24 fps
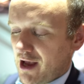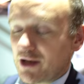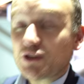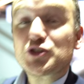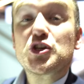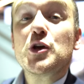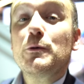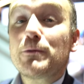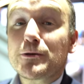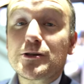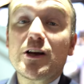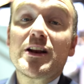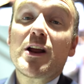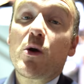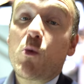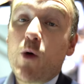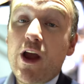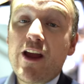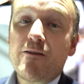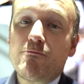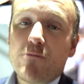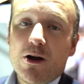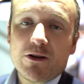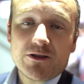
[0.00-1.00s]
supersonic
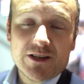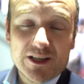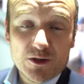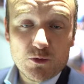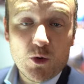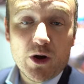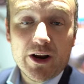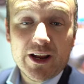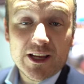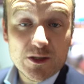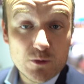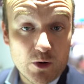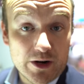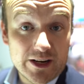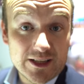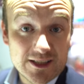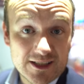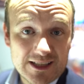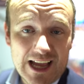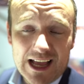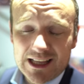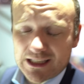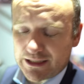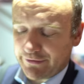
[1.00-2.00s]
wave motor is what it
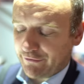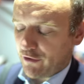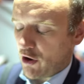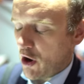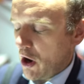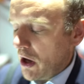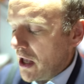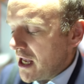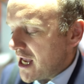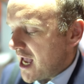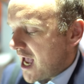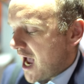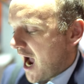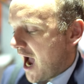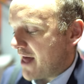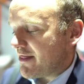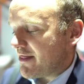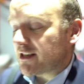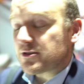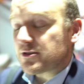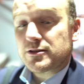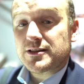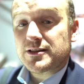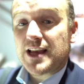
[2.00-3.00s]
stands for.
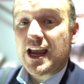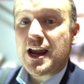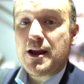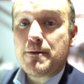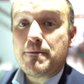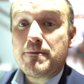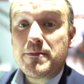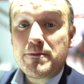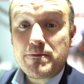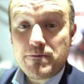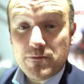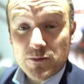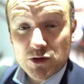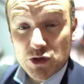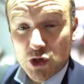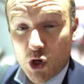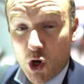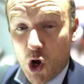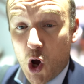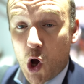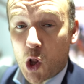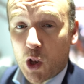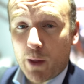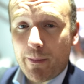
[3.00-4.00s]
And this was
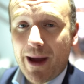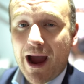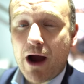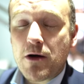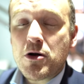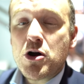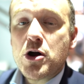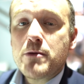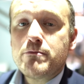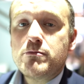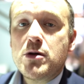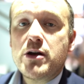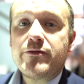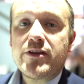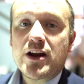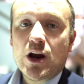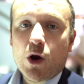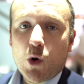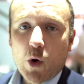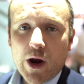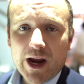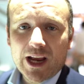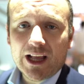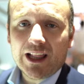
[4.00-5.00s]
all about moving
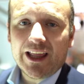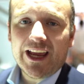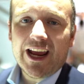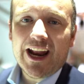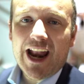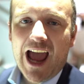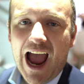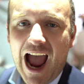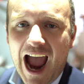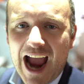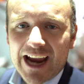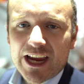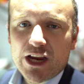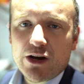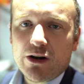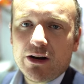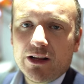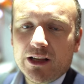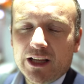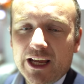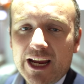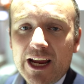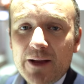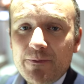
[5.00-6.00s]
quickly and
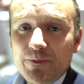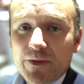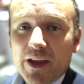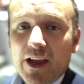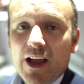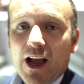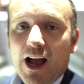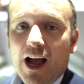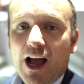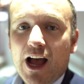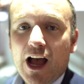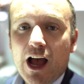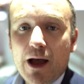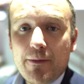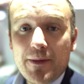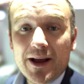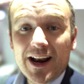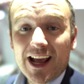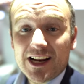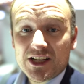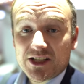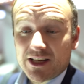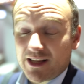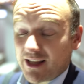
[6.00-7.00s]
accurately.
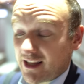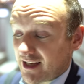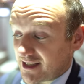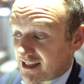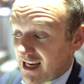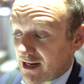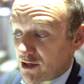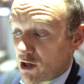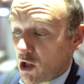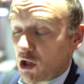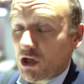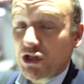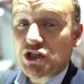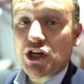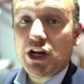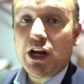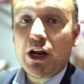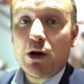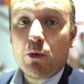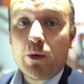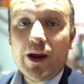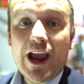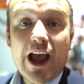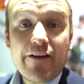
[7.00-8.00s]
And actually the
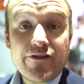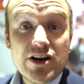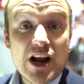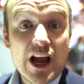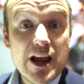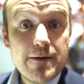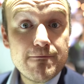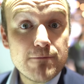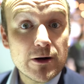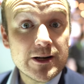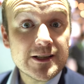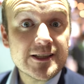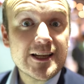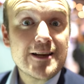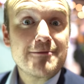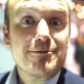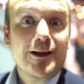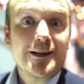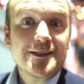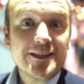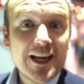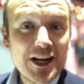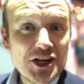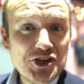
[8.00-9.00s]
technology we have in our in-body
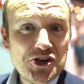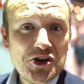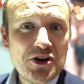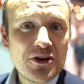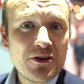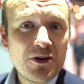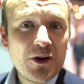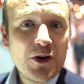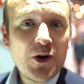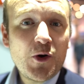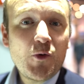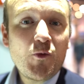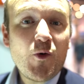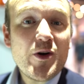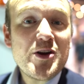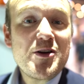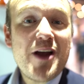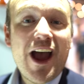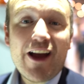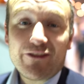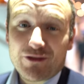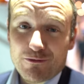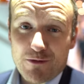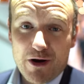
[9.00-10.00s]
stabilization, where you
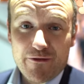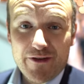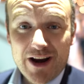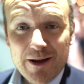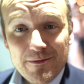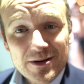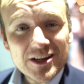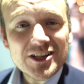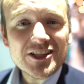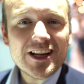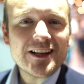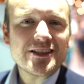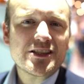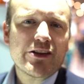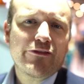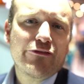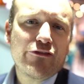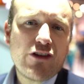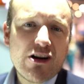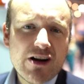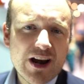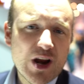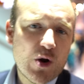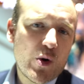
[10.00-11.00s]
have to move an image sensor
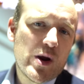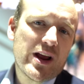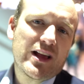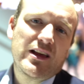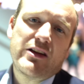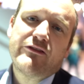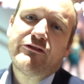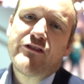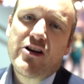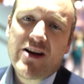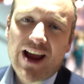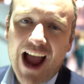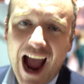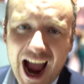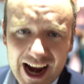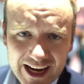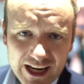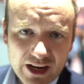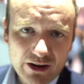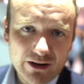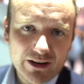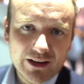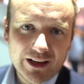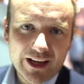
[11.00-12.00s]
very quickly and very
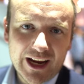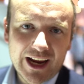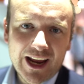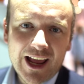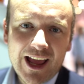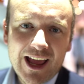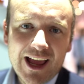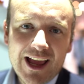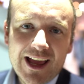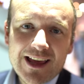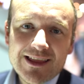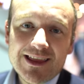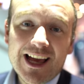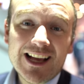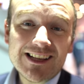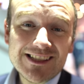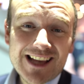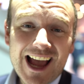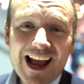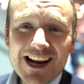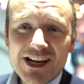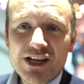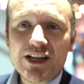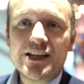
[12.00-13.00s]
accurately, that's
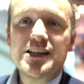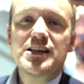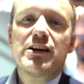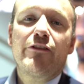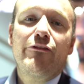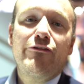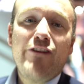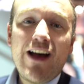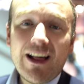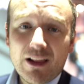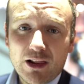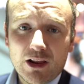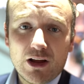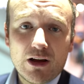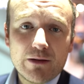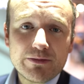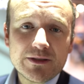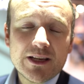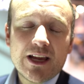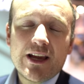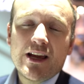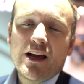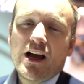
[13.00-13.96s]
actually developed